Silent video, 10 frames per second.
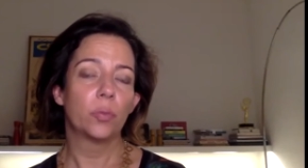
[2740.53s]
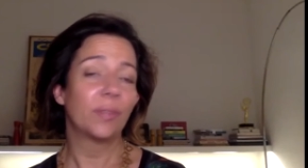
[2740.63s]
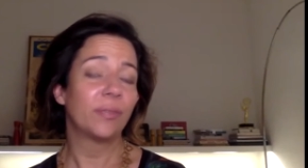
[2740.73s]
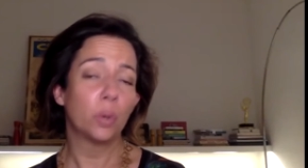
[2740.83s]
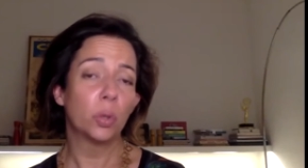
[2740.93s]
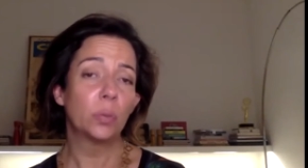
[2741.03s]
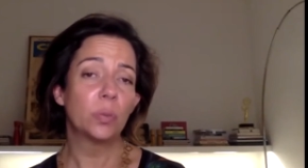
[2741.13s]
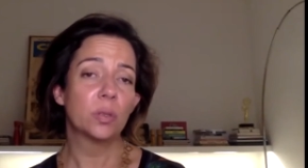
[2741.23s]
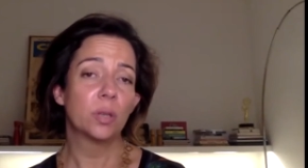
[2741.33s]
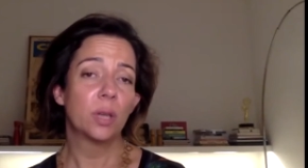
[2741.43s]

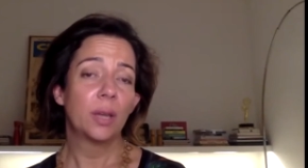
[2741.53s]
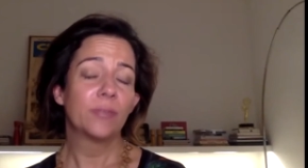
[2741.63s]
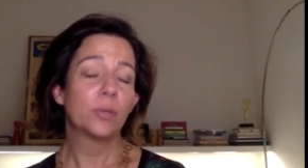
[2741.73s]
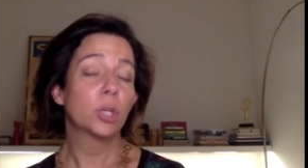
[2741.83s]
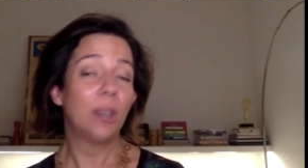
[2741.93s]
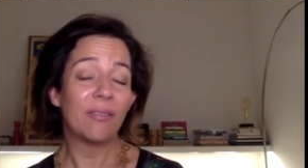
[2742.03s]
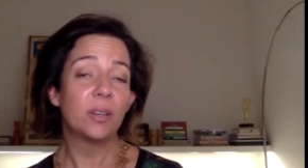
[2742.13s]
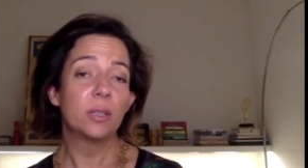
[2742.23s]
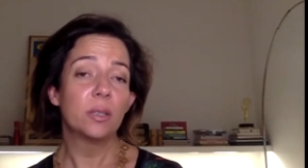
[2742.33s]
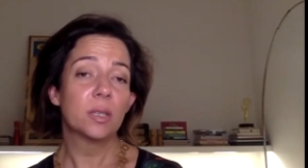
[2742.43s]
reforms, for
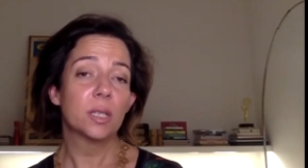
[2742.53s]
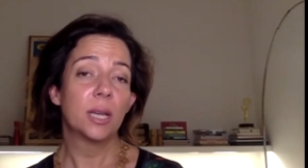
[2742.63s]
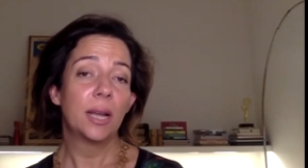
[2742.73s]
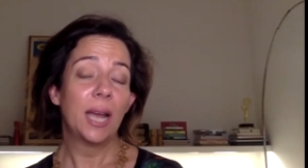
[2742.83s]
governance,